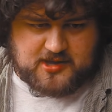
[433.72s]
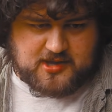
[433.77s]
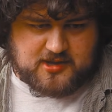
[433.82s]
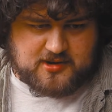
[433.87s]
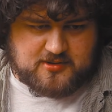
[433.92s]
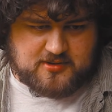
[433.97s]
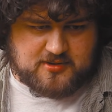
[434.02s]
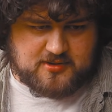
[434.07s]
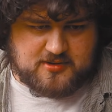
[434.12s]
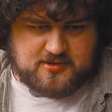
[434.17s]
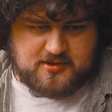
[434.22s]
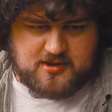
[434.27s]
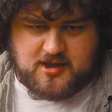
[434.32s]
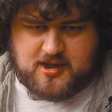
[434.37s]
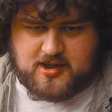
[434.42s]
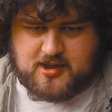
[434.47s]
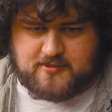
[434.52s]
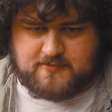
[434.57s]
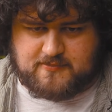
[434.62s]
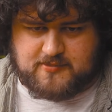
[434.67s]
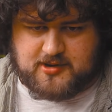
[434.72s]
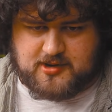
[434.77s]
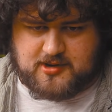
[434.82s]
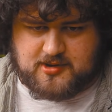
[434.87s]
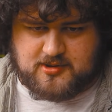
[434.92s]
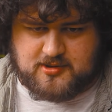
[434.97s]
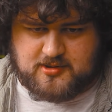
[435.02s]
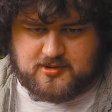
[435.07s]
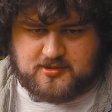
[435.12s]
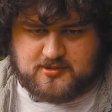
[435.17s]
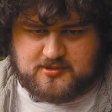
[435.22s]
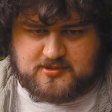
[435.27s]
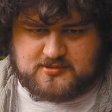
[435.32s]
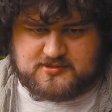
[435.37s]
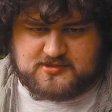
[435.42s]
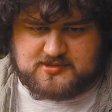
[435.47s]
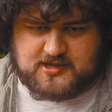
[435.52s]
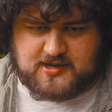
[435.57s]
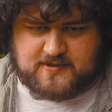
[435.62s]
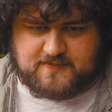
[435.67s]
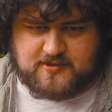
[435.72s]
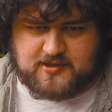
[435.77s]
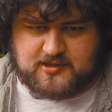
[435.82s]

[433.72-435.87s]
that, and we save